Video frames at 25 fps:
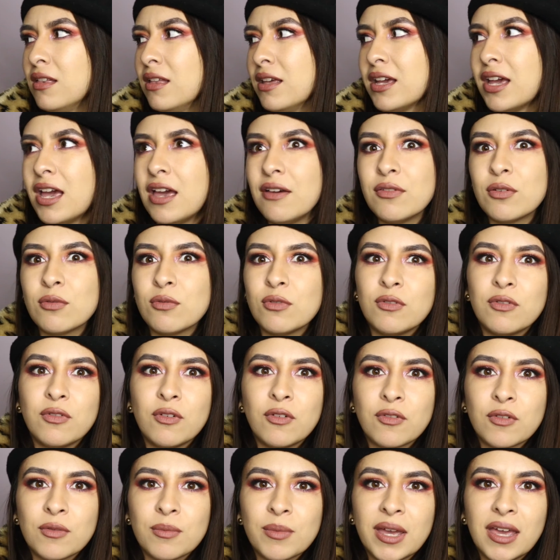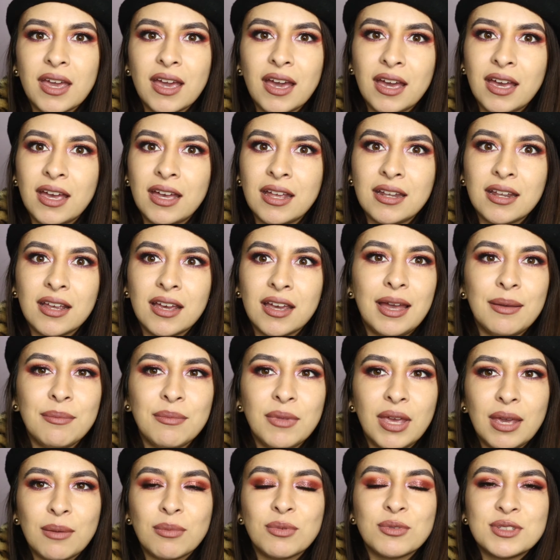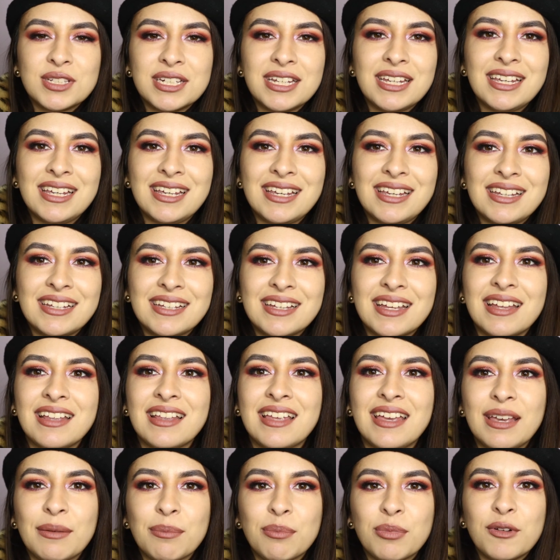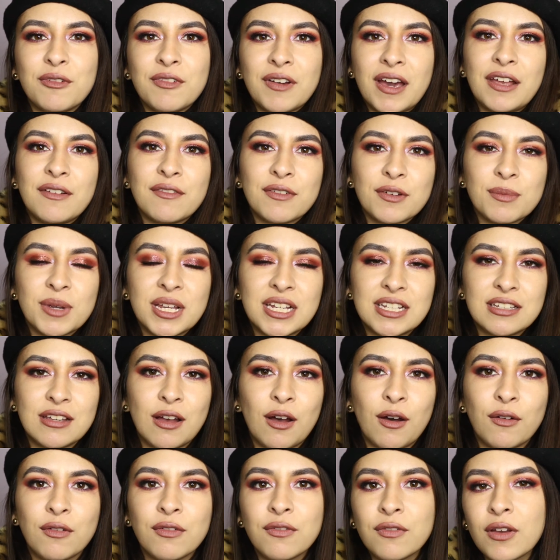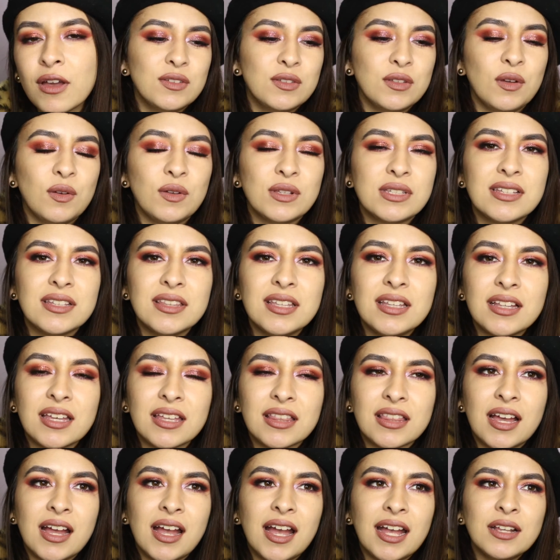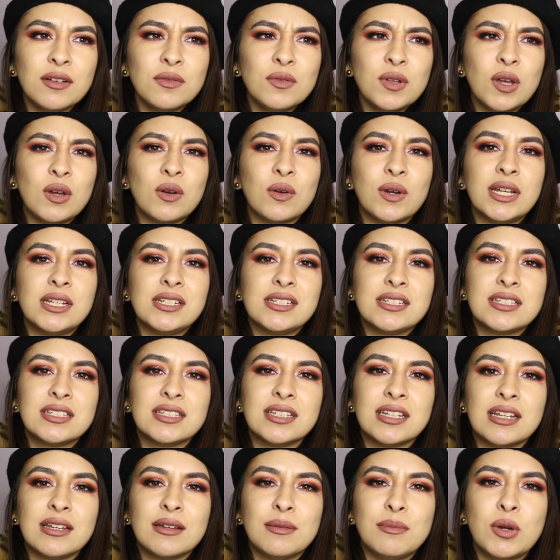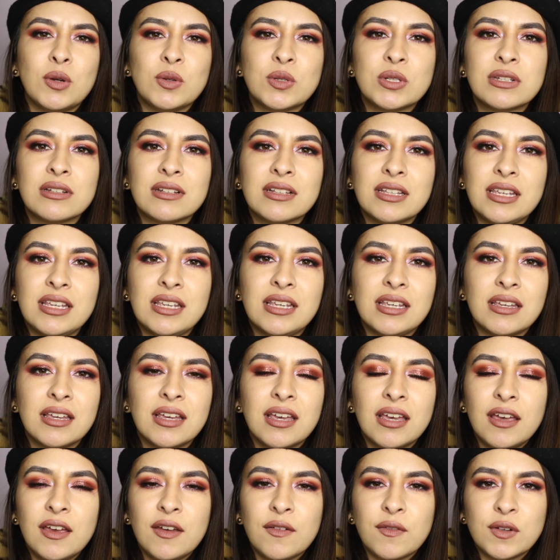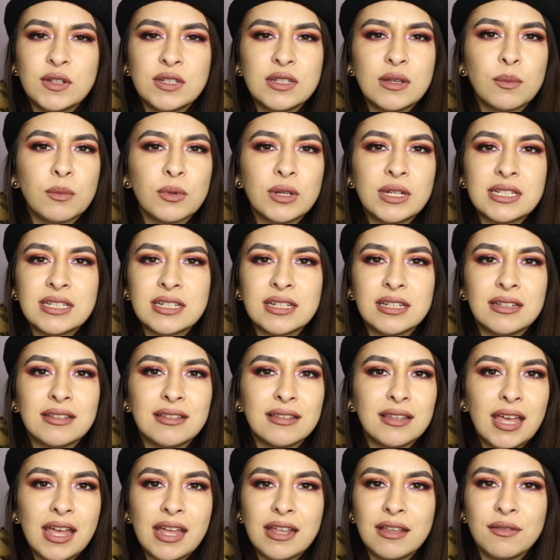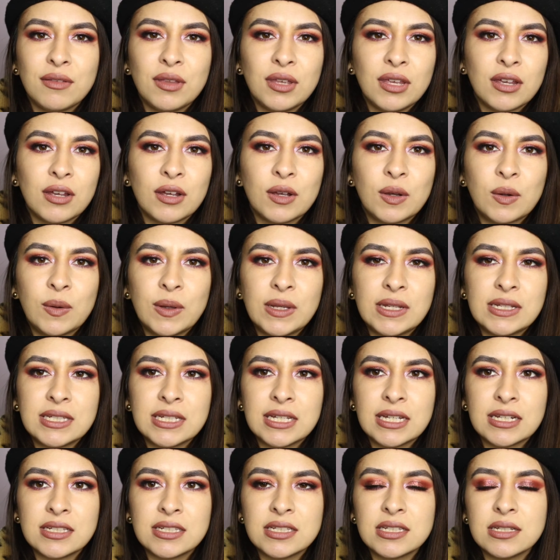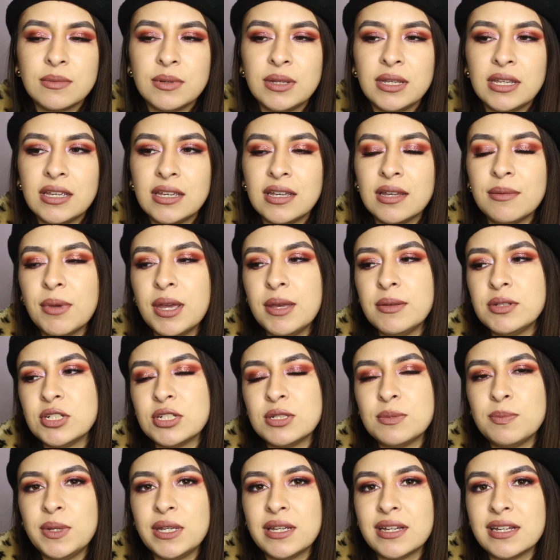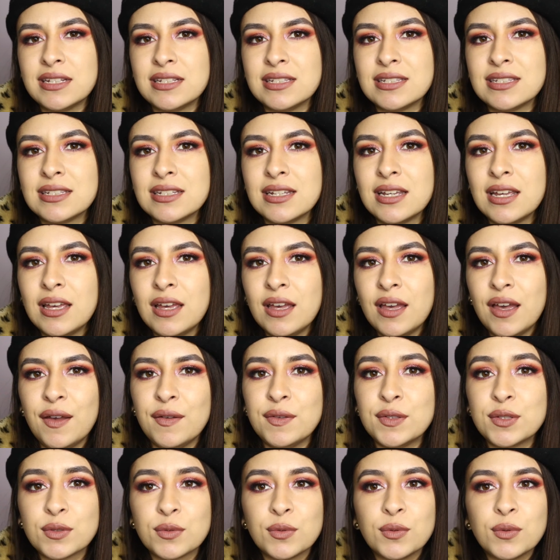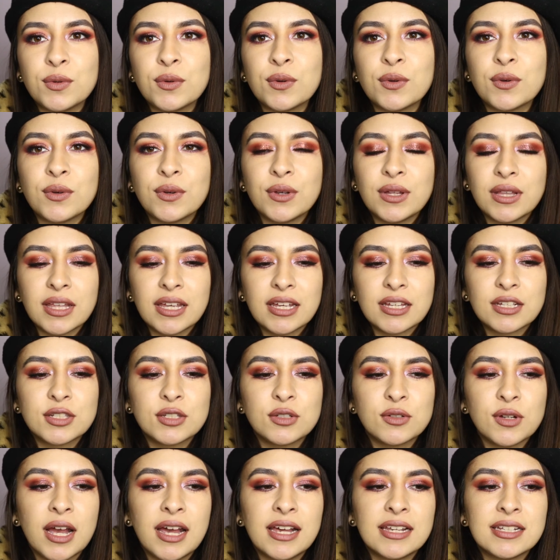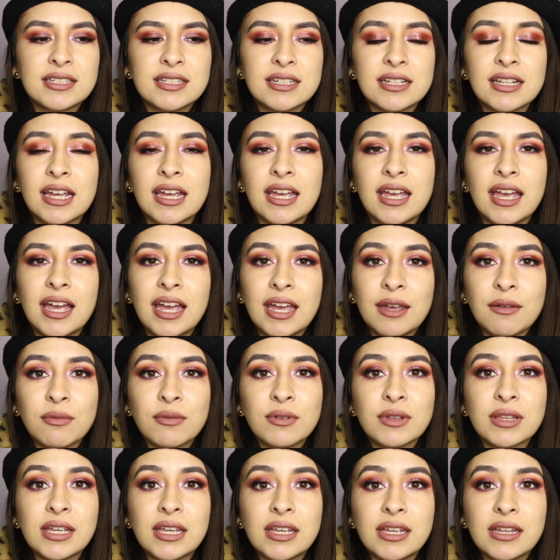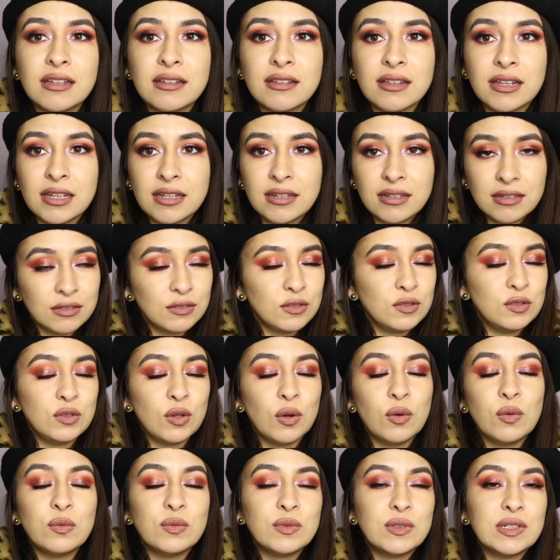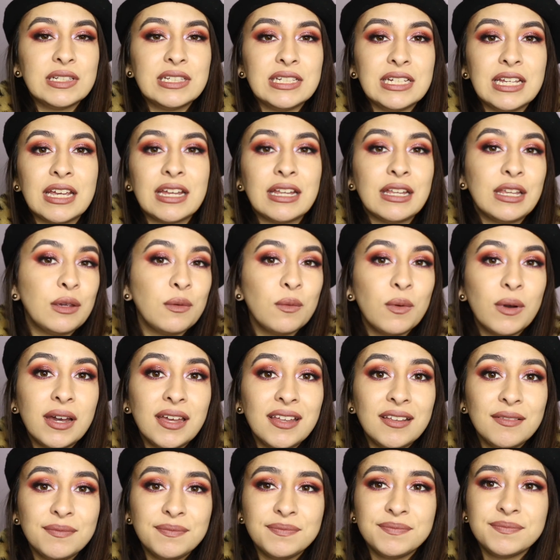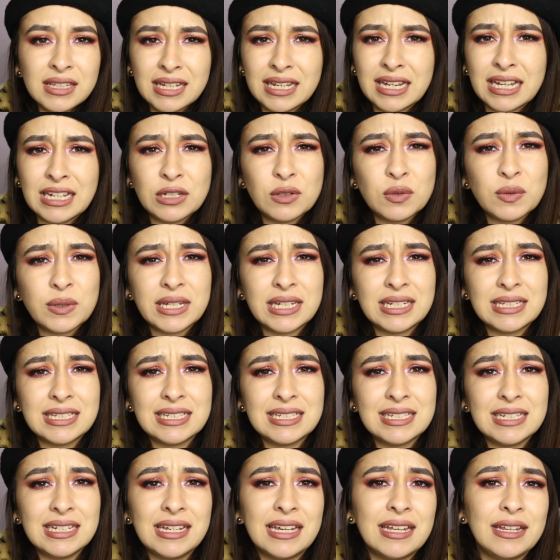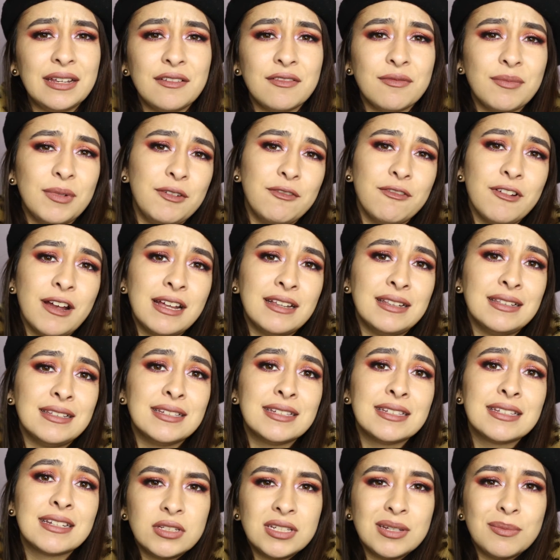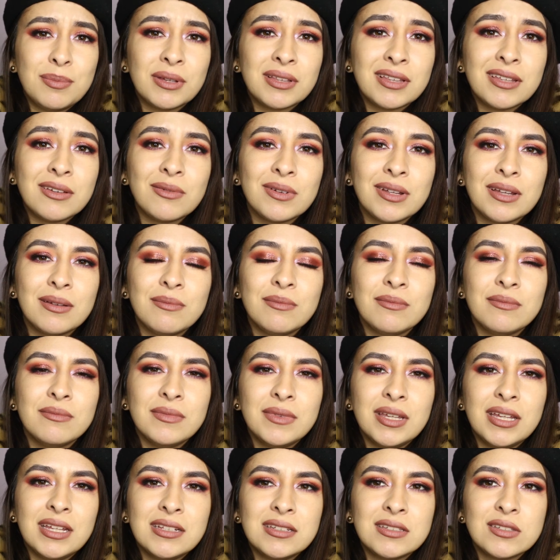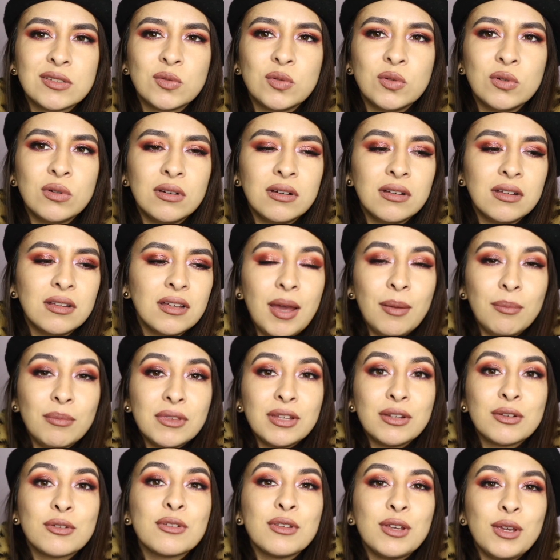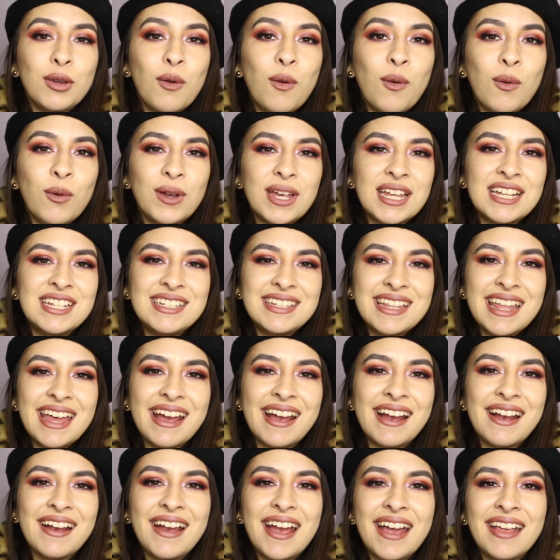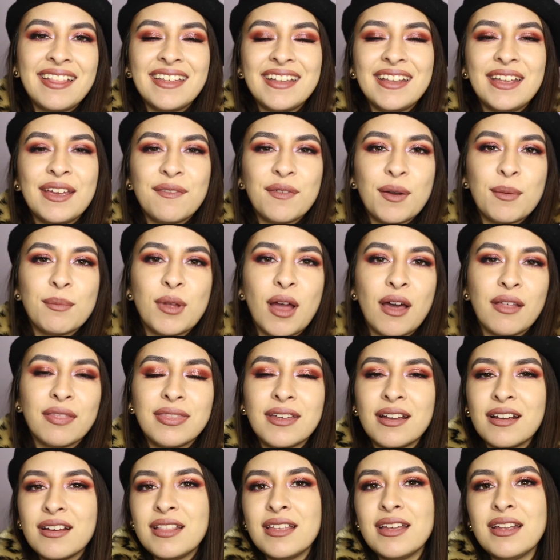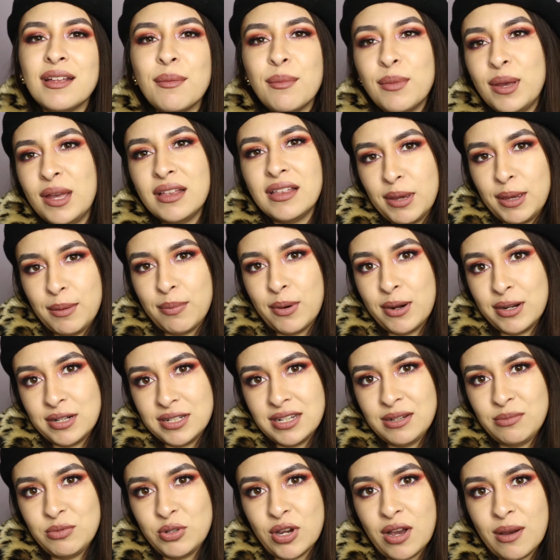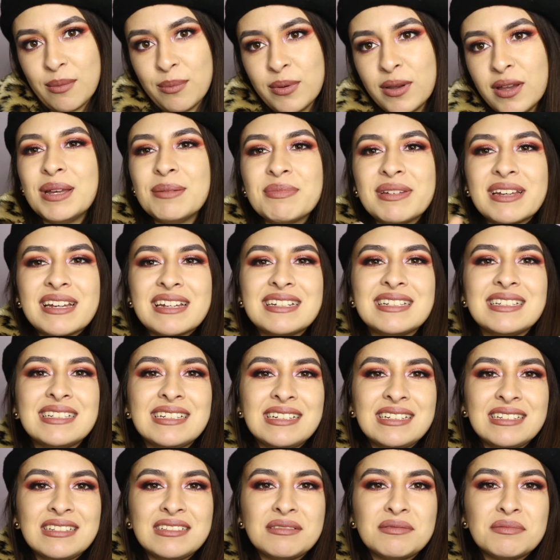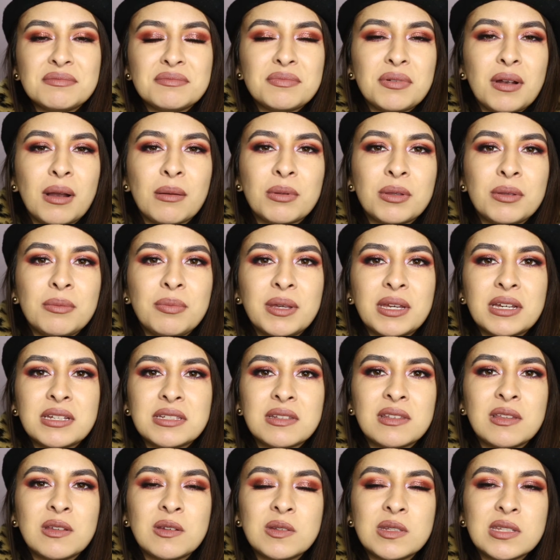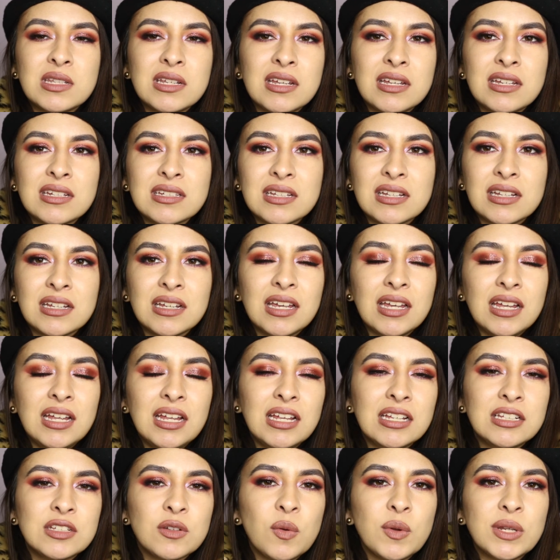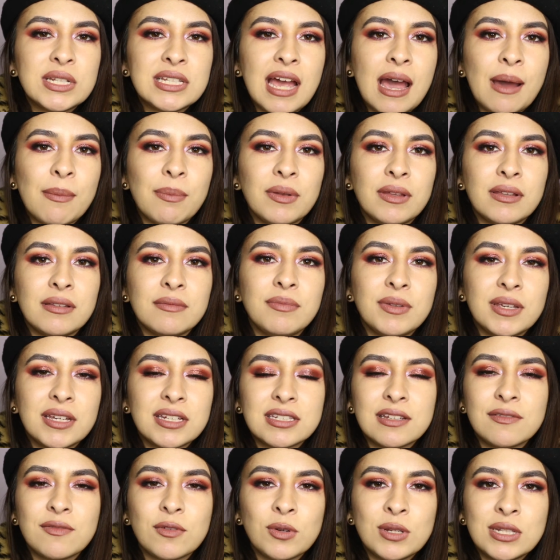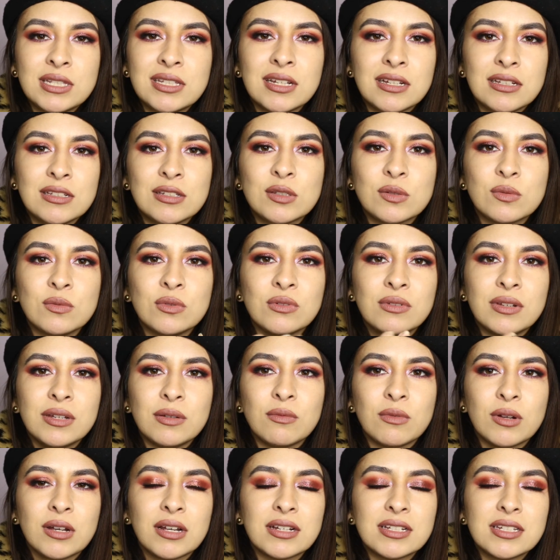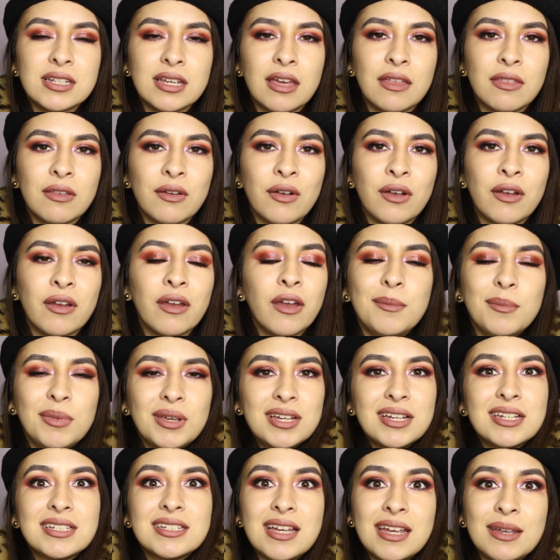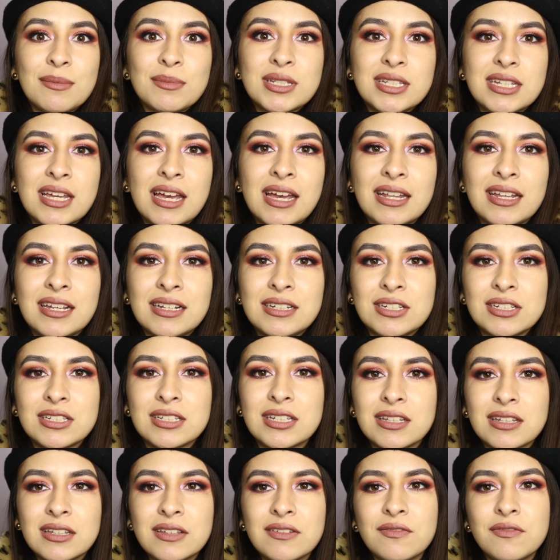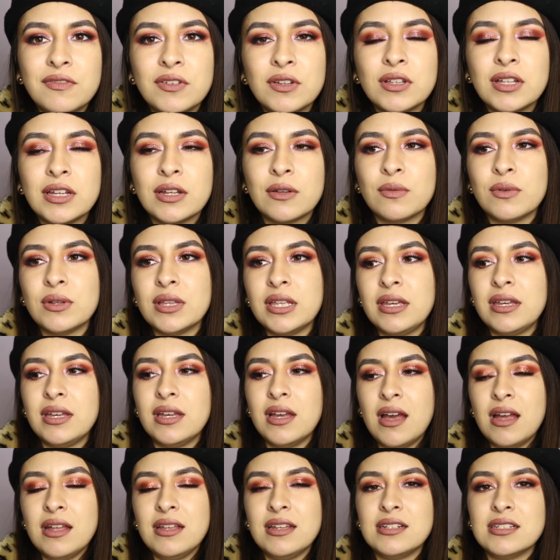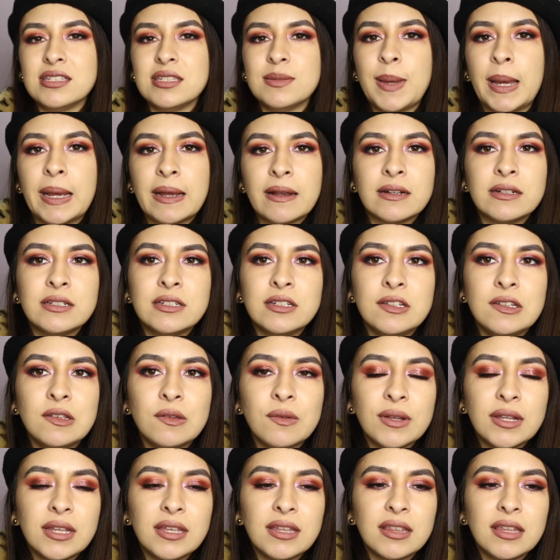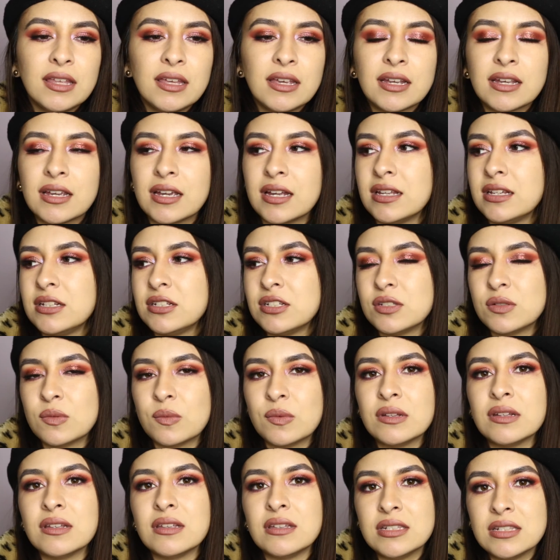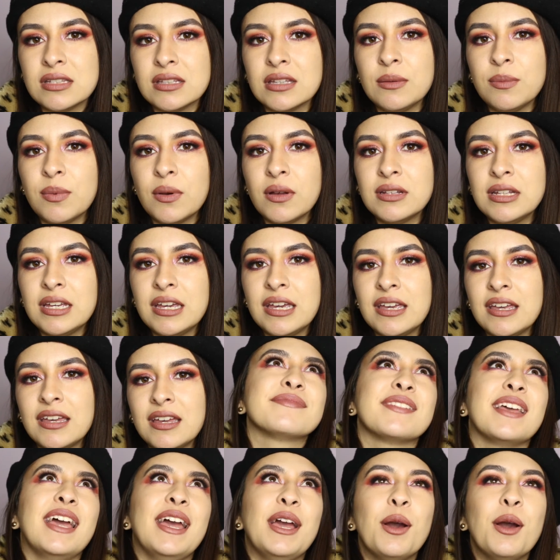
Like I have a roof over my head, I'm able to eat and like provide for myself. So it's nothing like that. I don't know, I just like emotionally, for some reason, the end of the year always gets to me. It might just because of school and like stress, and I really like don't see anyone. Like I don't get to see any of my friends typically when I'm in school. I'm literally always there, and then if I'm not there, then I'm at my part-time job. I'm guessing probably because of those things, and it's always happened because I've always done school and work together. Because I'm sad, I just feel like really uninspired to do anything. I kind of just want to sleep all day.